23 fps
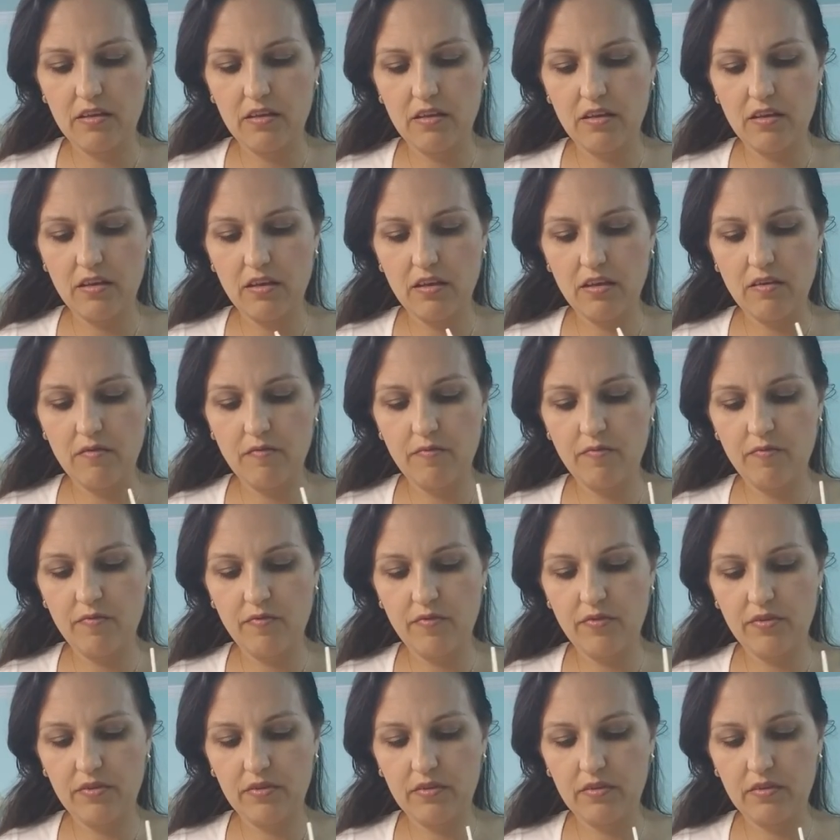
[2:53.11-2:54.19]
If
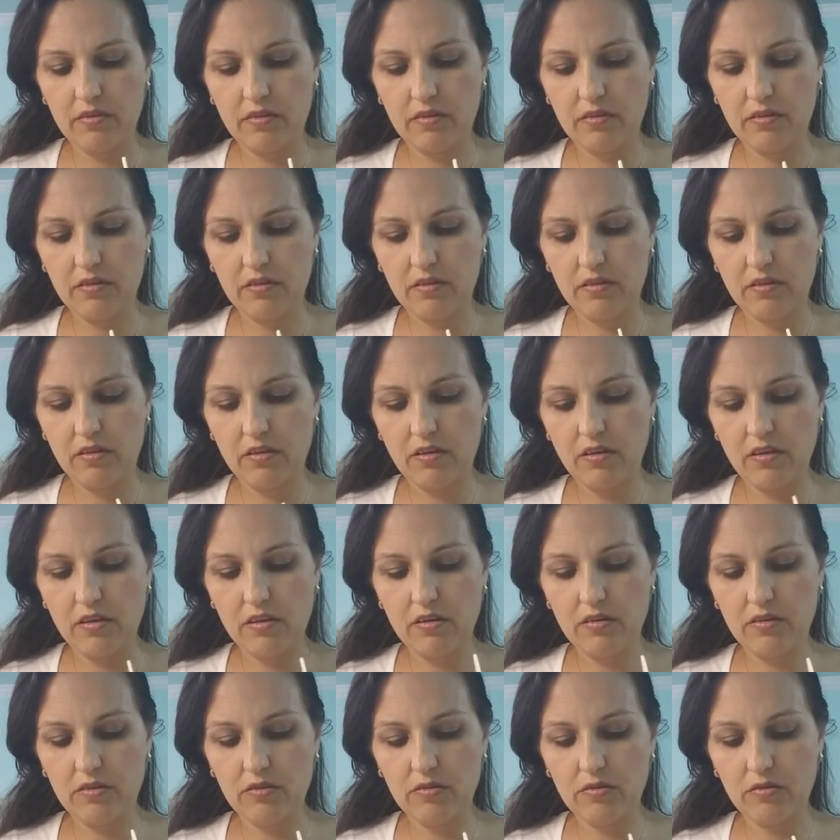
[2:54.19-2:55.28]
you
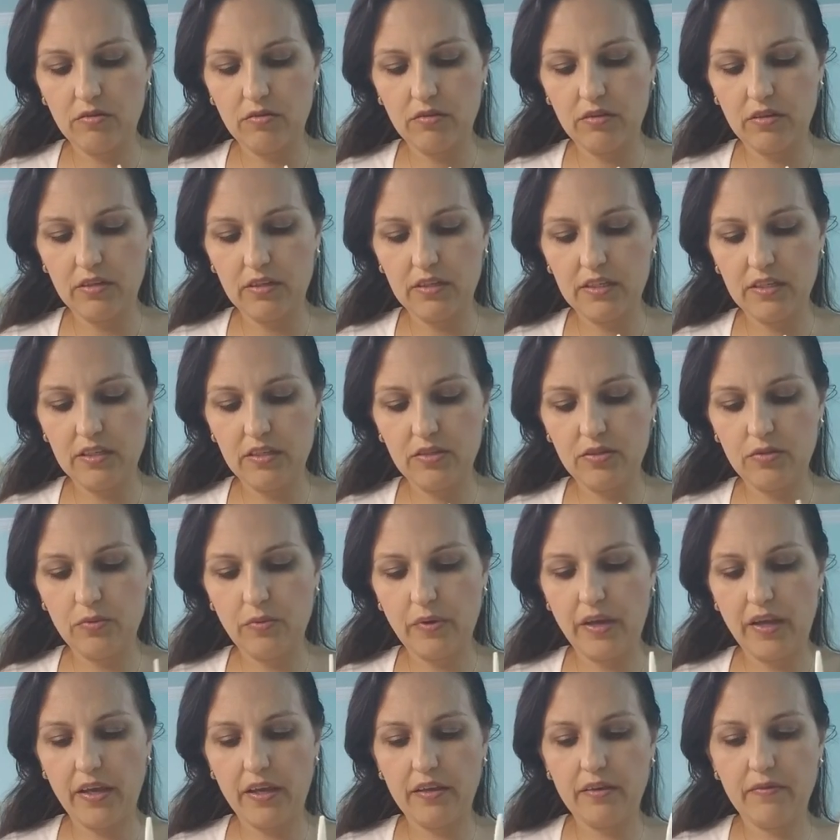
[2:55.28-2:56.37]
do it this
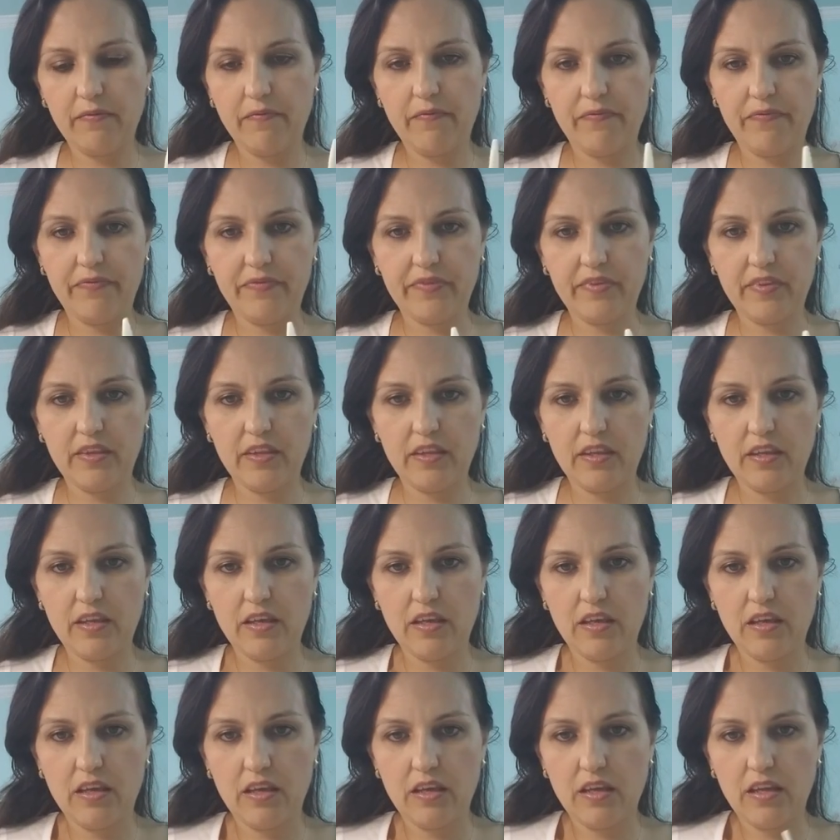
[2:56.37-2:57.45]
way,
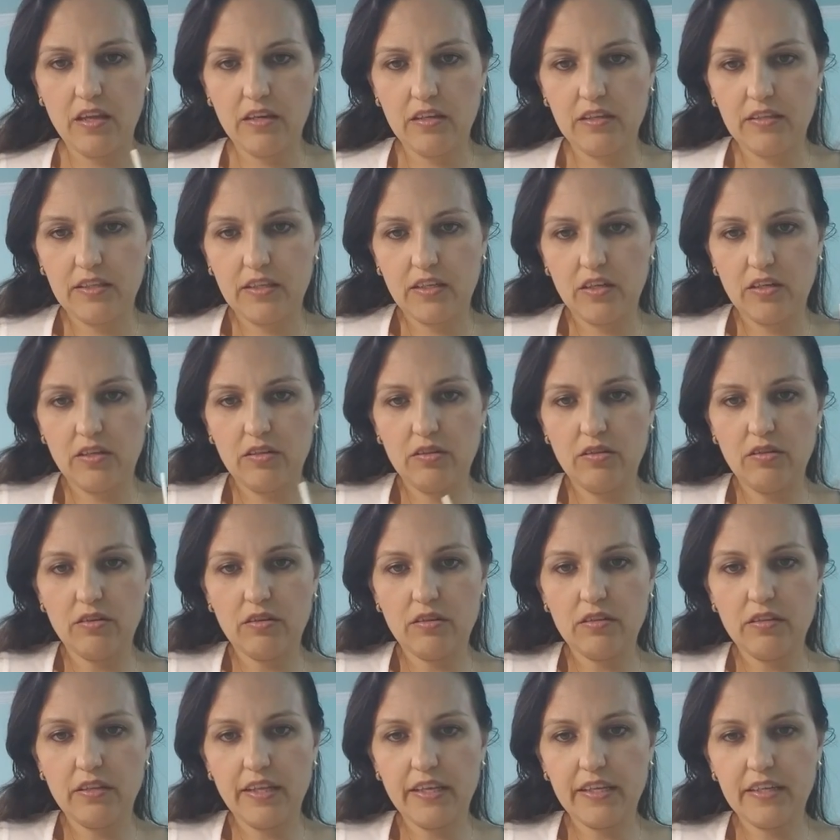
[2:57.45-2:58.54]
then it's gonna
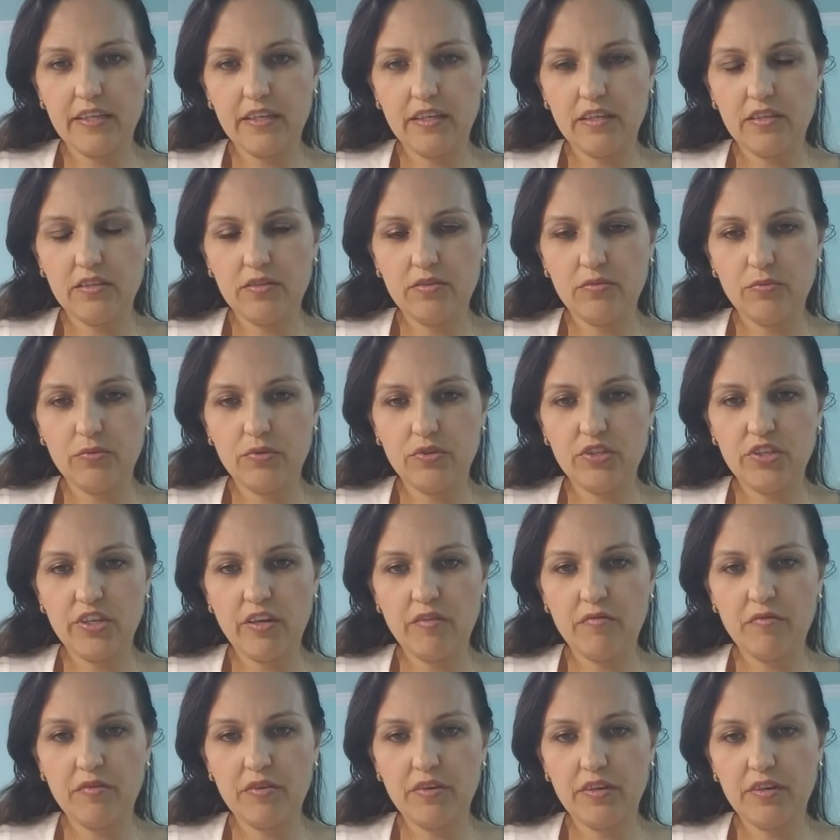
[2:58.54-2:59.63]
look like this,
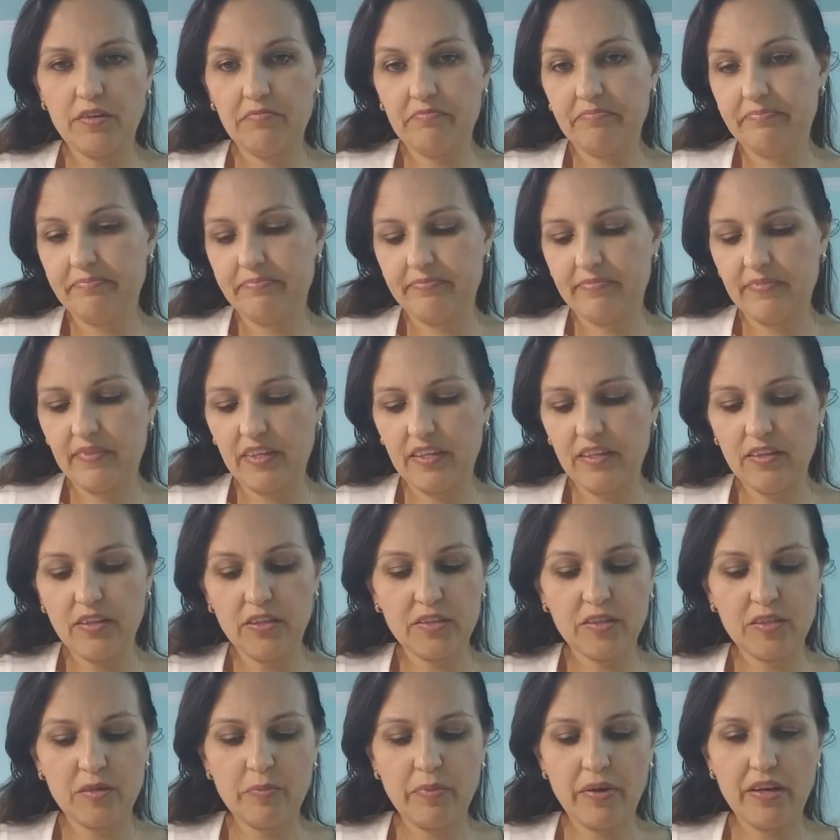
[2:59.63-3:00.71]
whichever
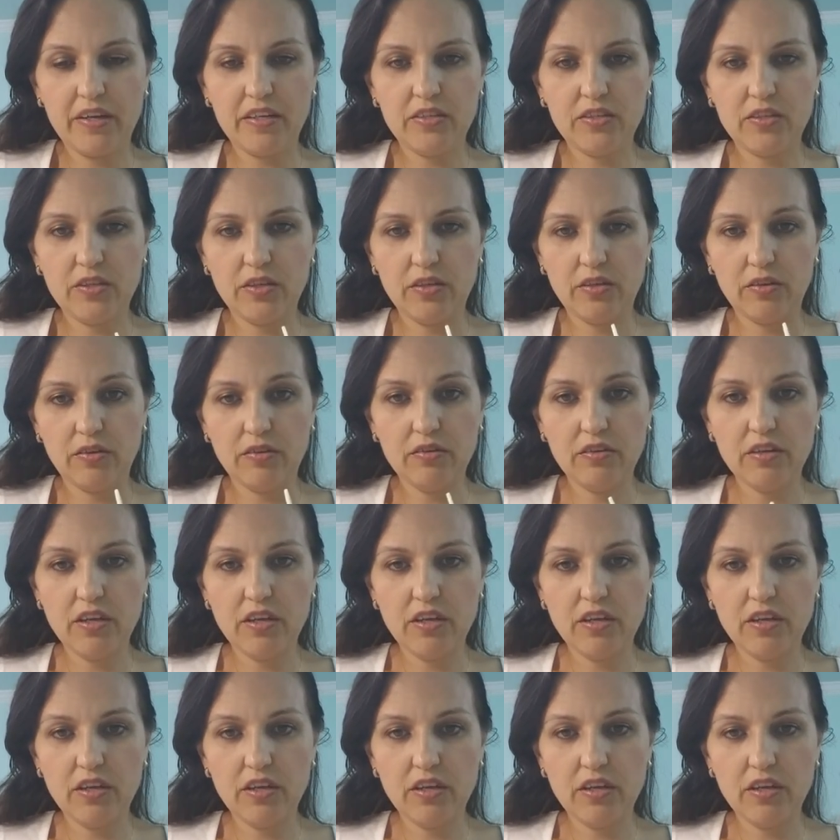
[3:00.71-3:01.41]
looks better to you.